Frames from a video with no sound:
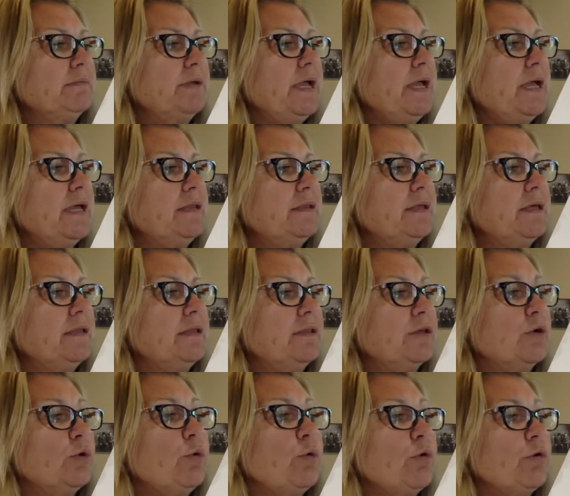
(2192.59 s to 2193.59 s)
and then
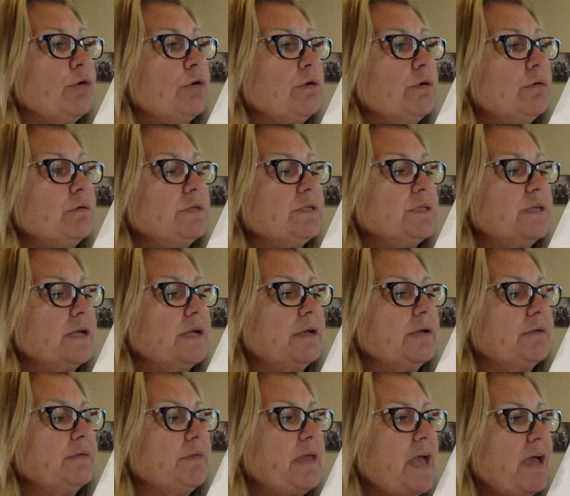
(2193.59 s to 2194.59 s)
the quarter note,
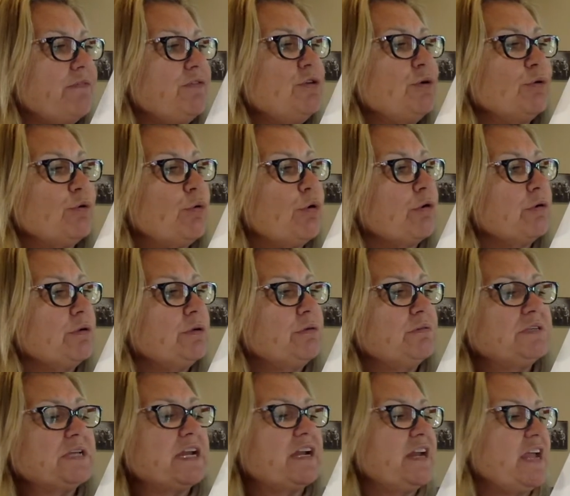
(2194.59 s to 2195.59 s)
half note, quarter
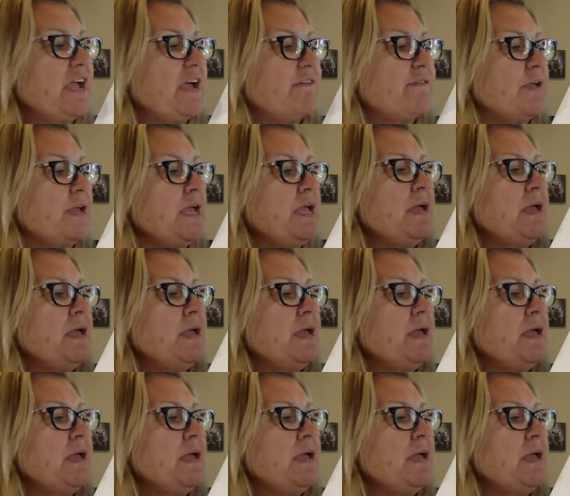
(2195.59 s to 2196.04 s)
note, dotted half.